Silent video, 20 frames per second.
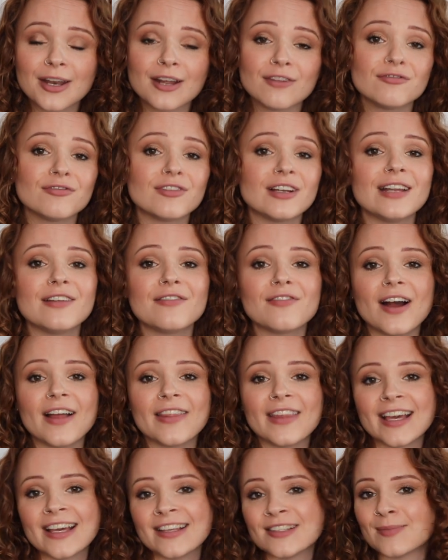and I really
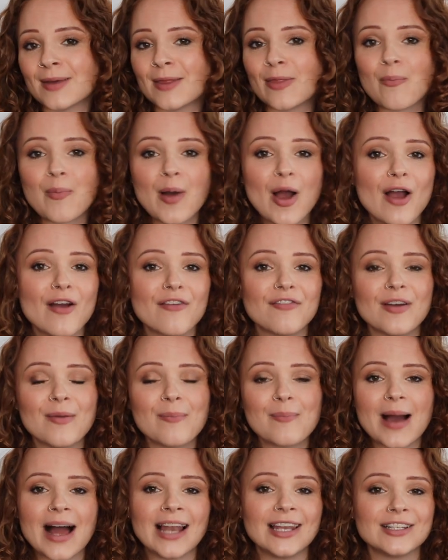find that it gives me the
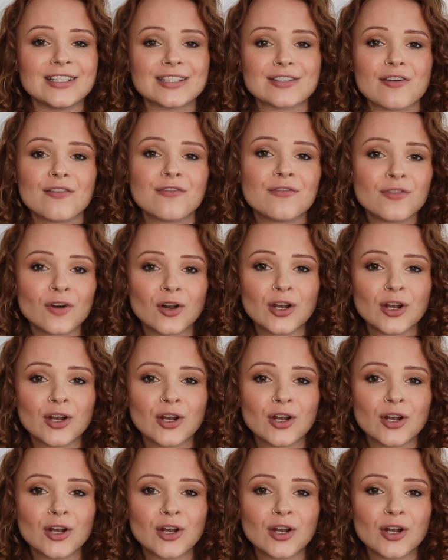perfect balance of